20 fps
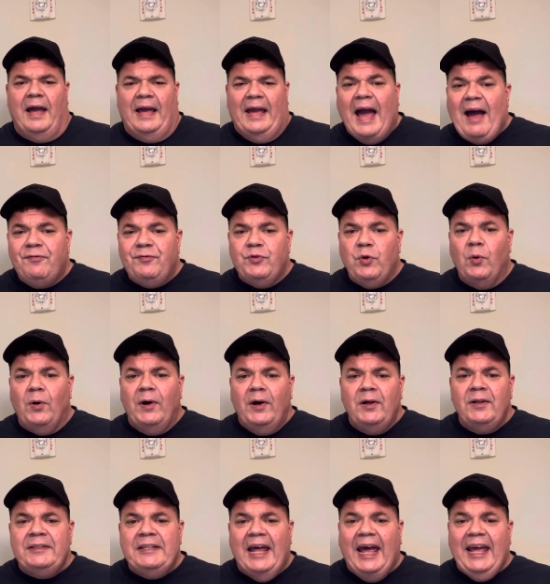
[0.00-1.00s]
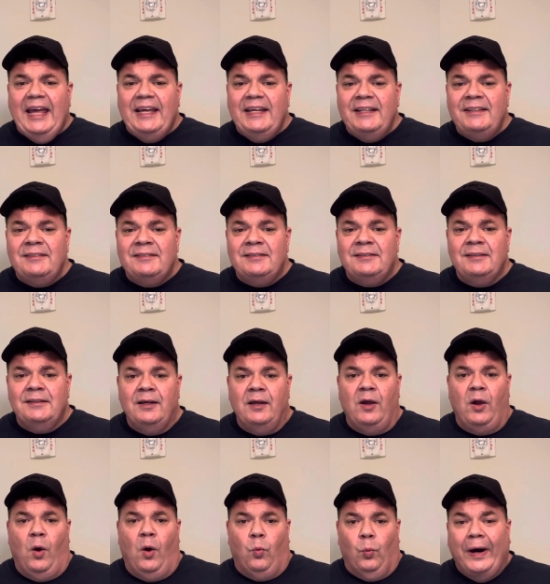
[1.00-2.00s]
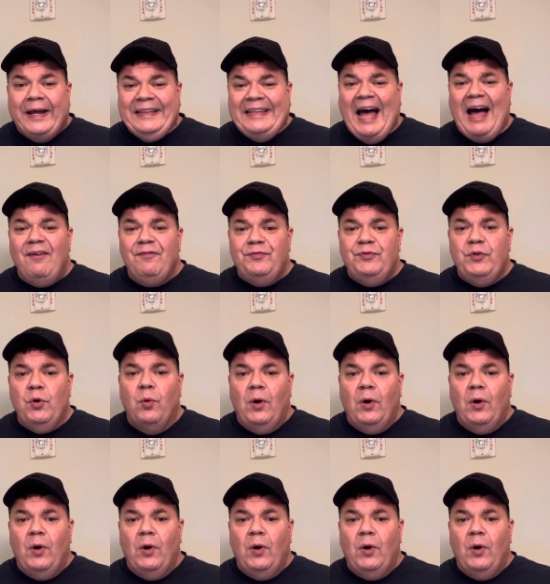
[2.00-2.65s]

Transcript: half the world hates, what half the